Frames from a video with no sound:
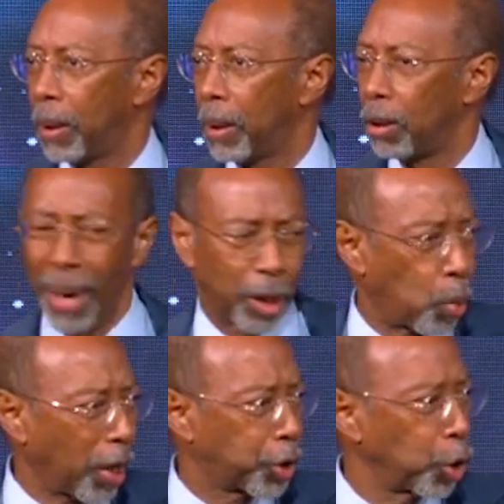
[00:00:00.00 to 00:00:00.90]
No matter
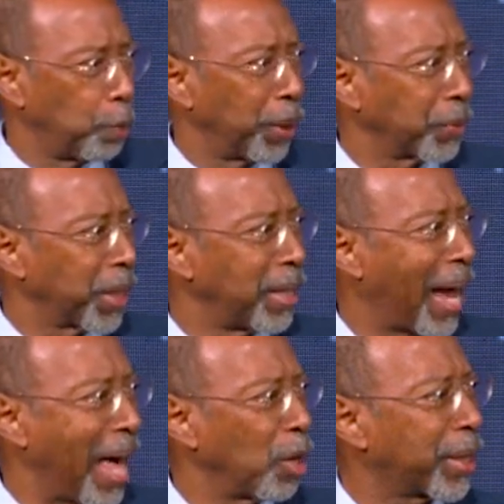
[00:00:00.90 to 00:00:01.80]
what you built in there,
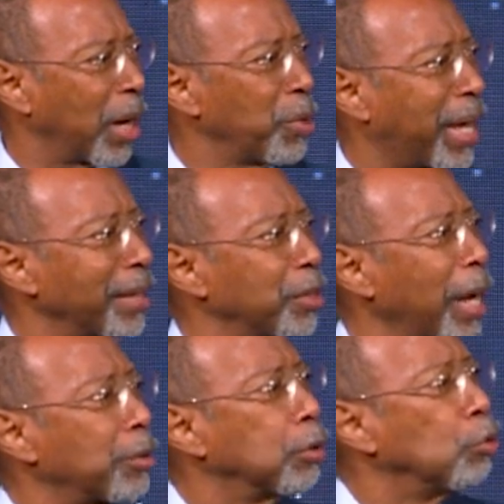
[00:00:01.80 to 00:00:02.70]
I don't care what you got, your
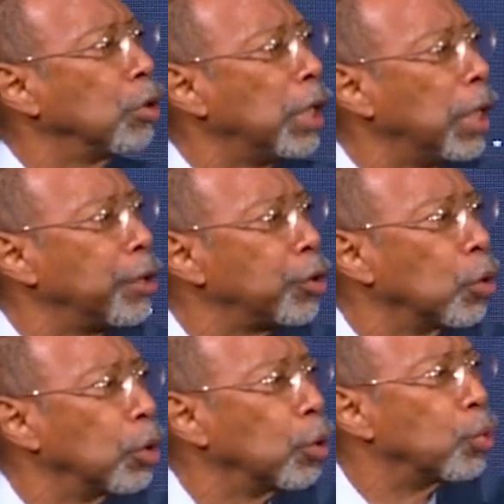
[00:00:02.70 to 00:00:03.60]
nice little lilies,
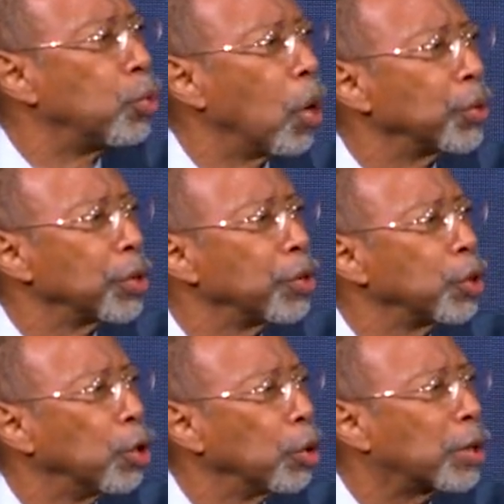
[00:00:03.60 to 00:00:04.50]
your little roses,
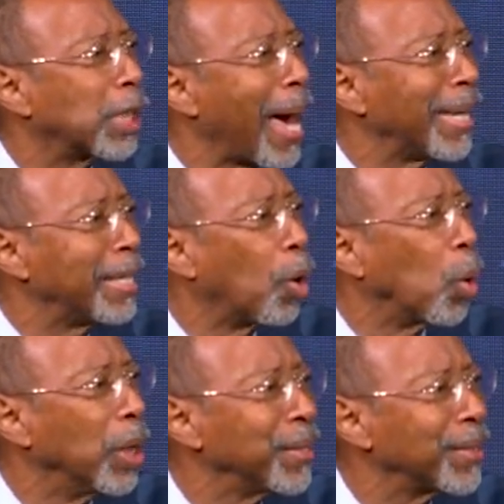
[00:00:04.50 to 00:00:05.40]
your little
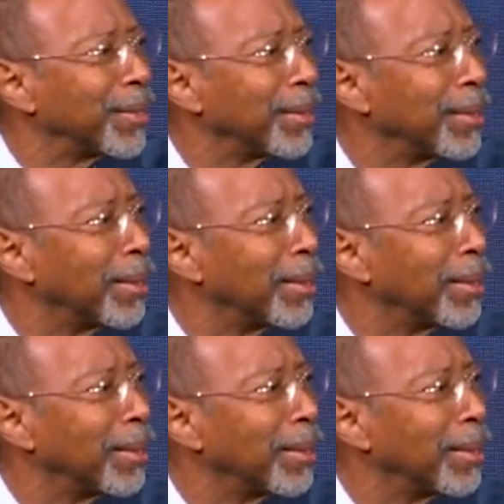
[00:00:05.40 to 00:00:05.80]
gladiolas.